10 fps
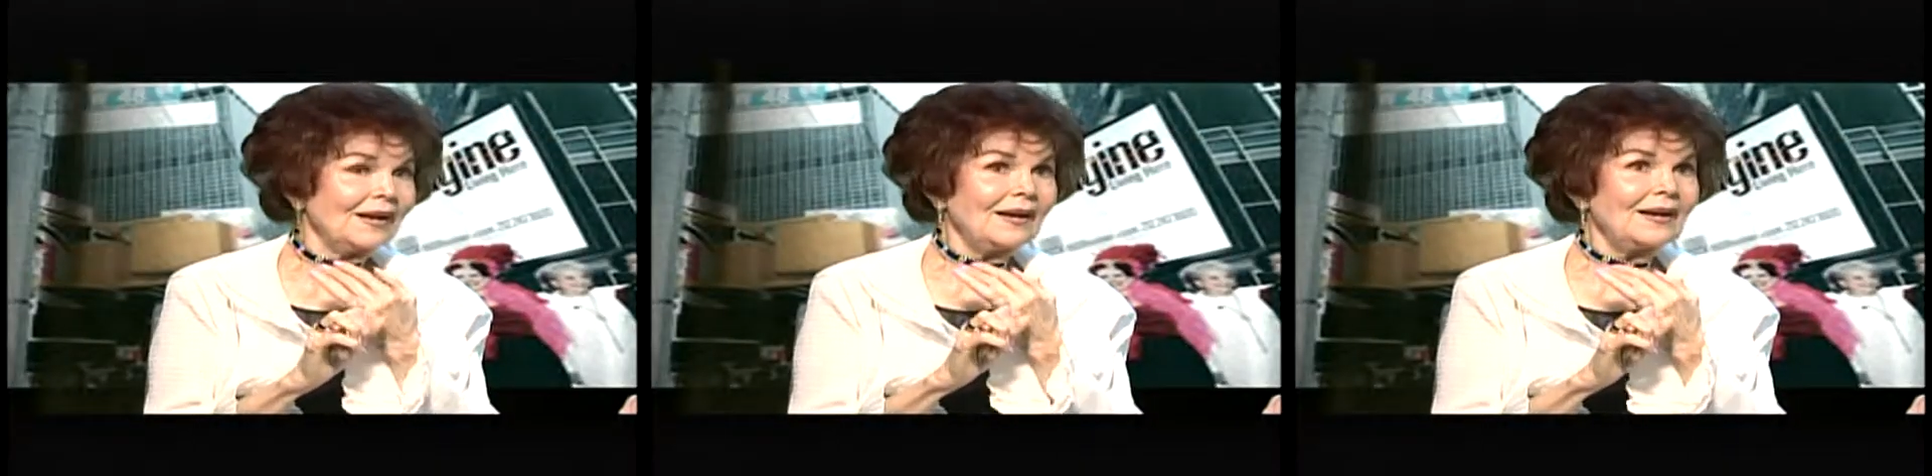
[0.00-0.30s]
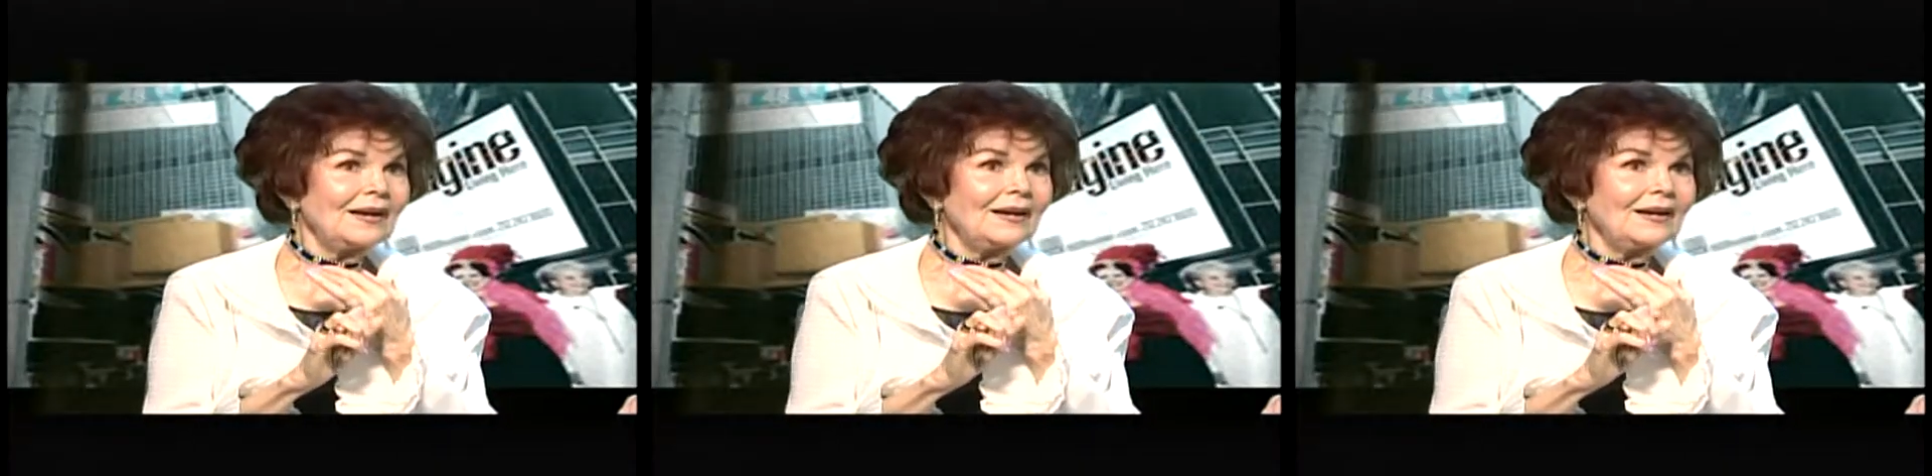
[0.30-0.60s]

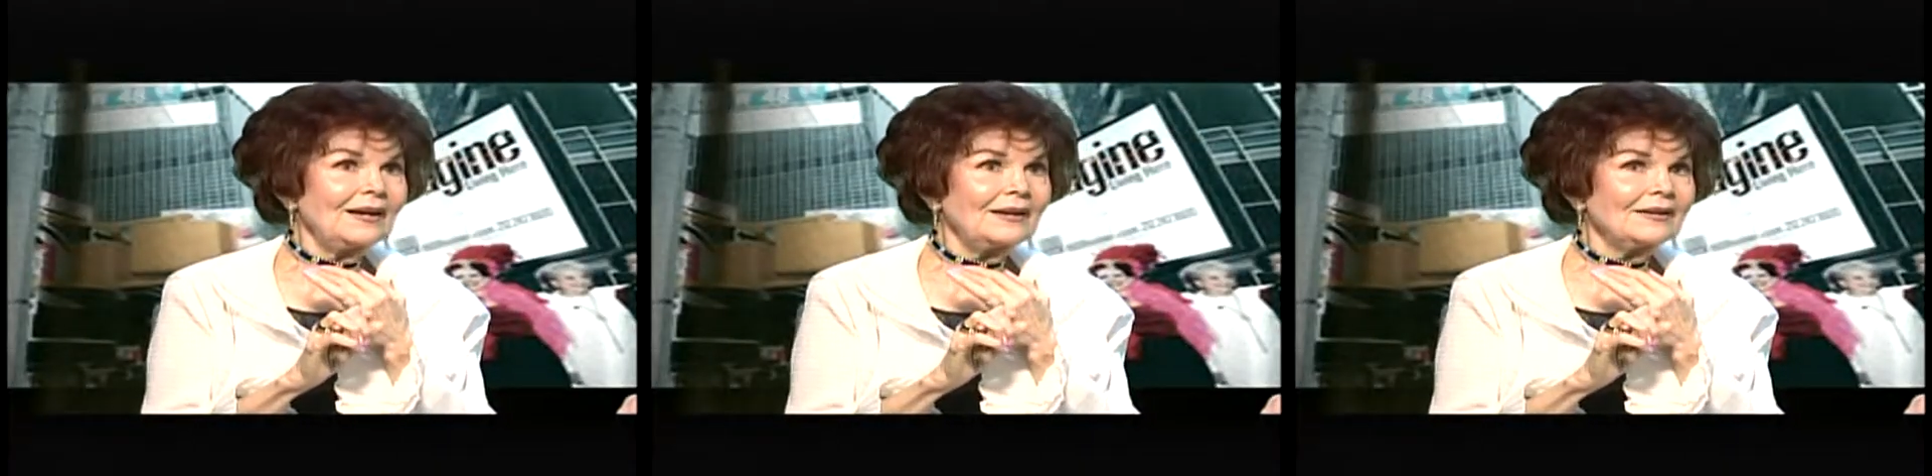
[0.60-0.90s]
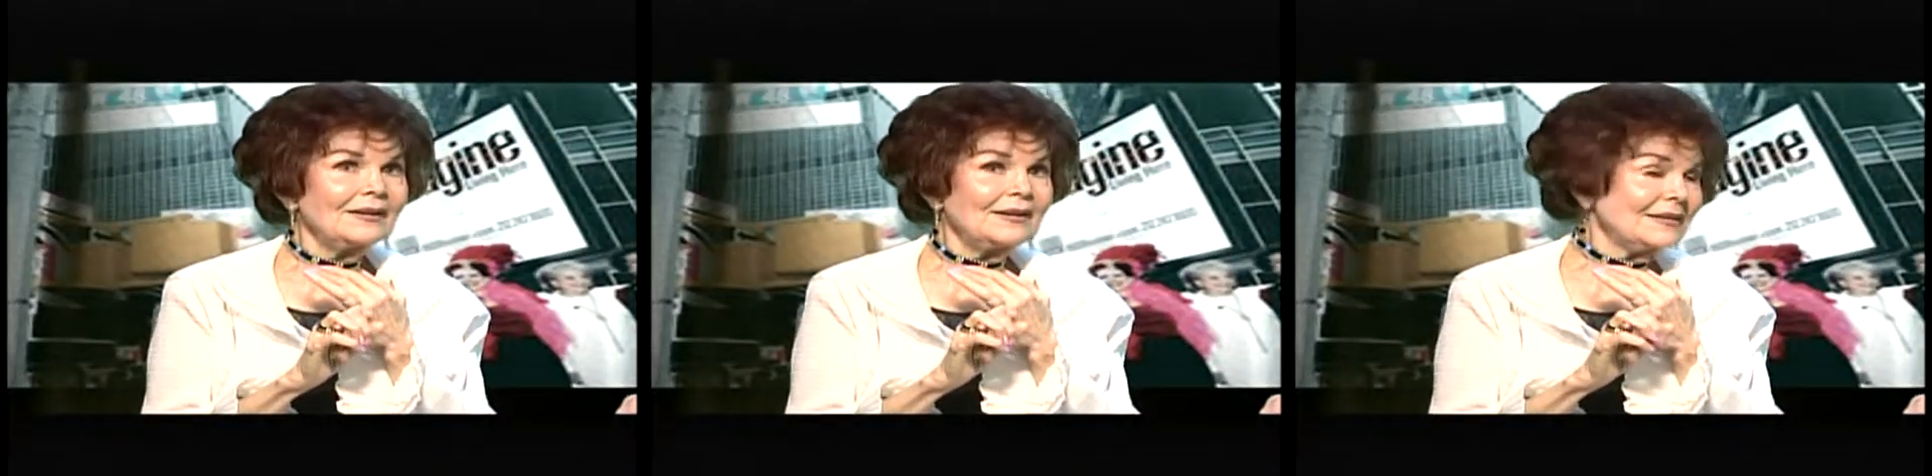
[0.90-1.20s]

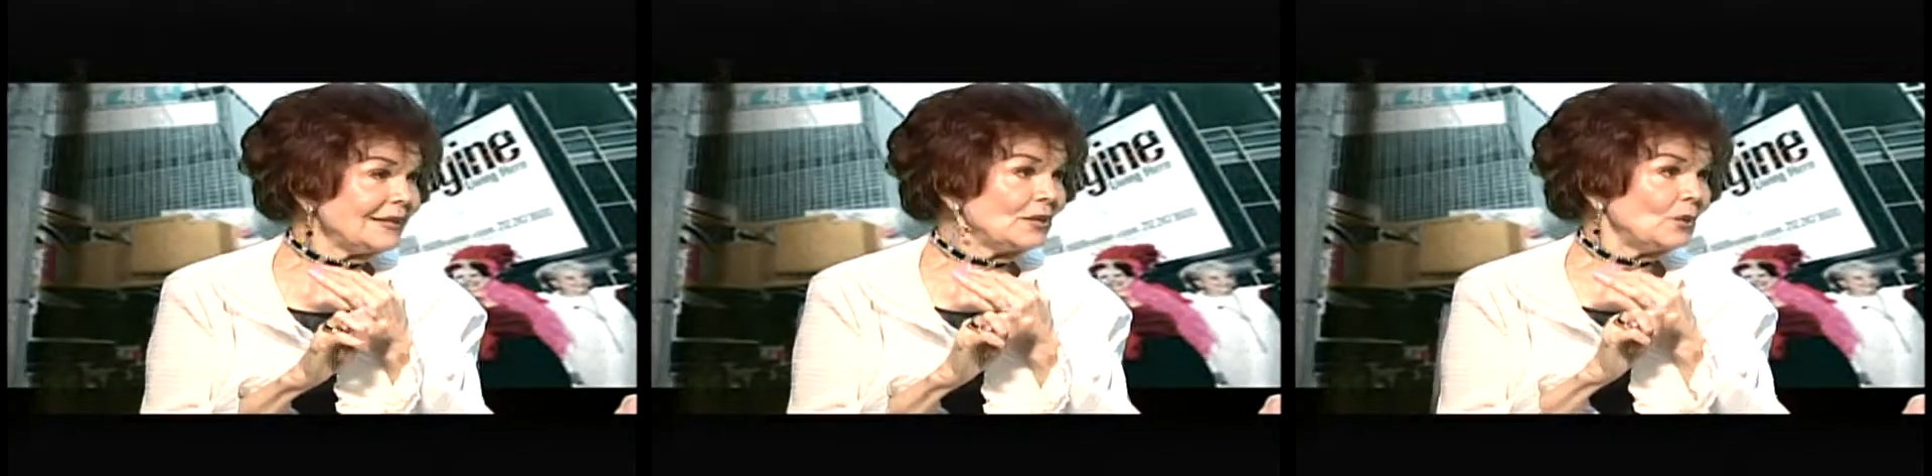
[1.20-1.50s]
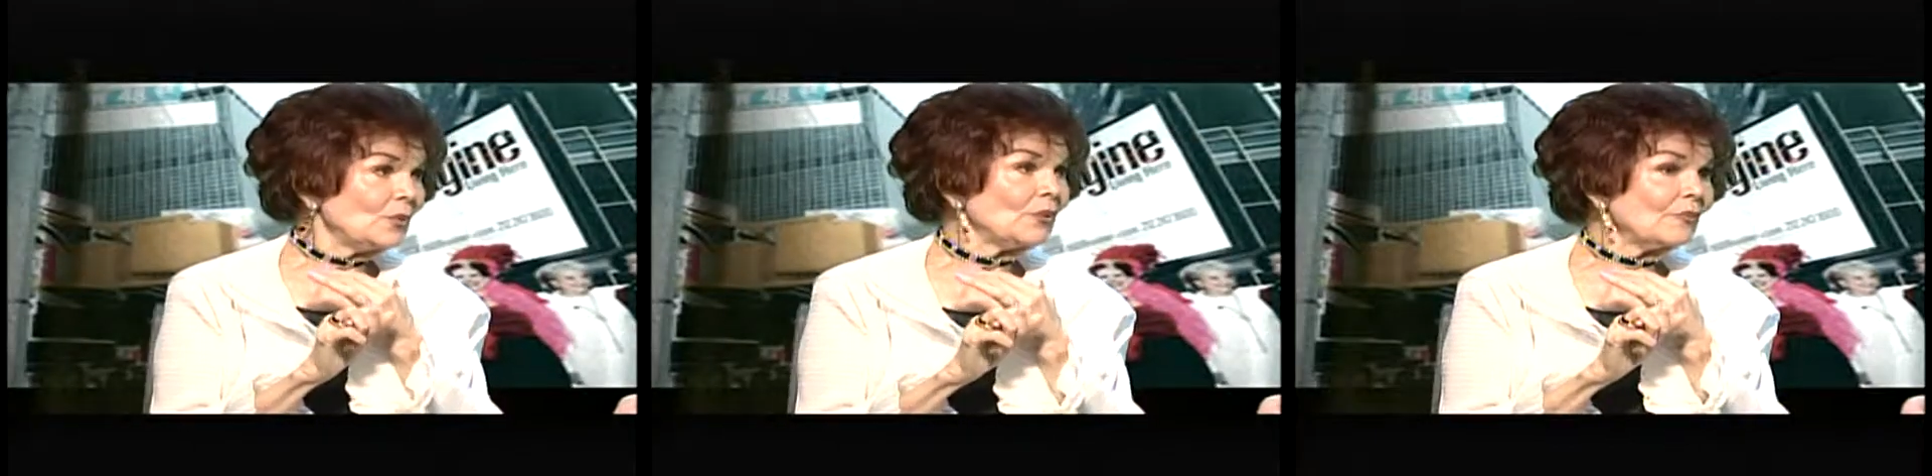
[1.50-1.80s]
And they said they
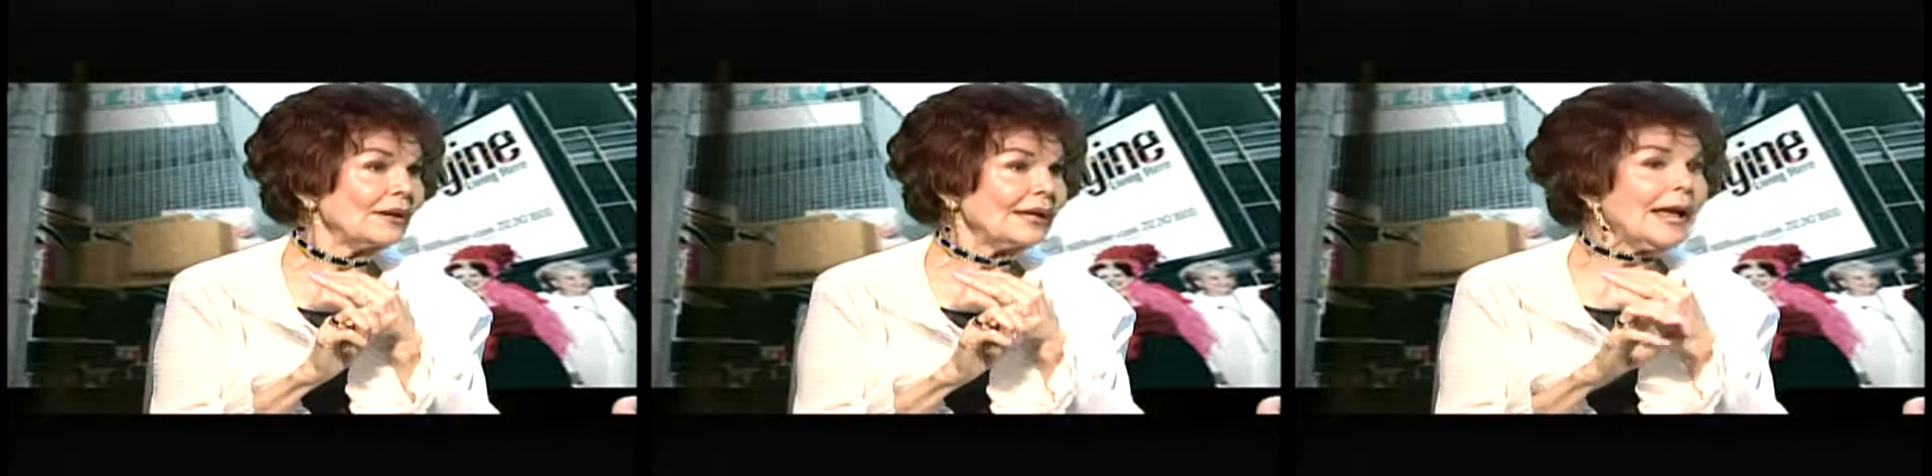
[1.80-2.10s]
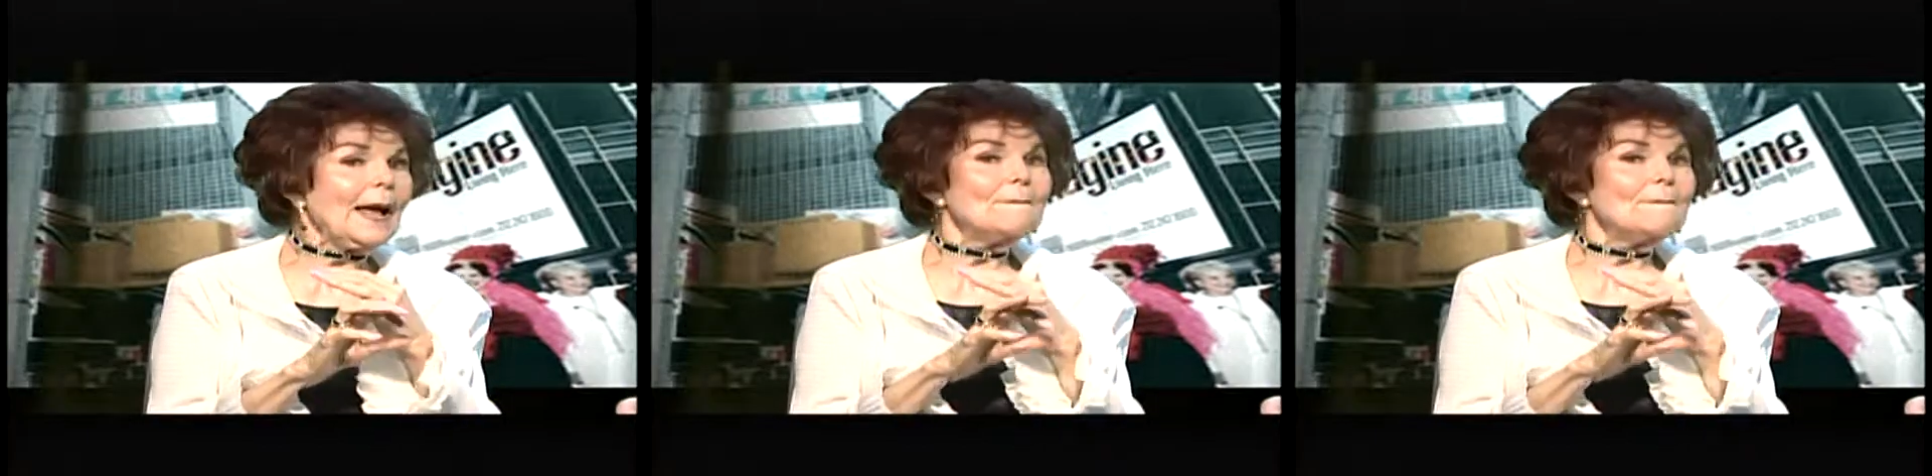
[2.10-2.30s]
weren't ready.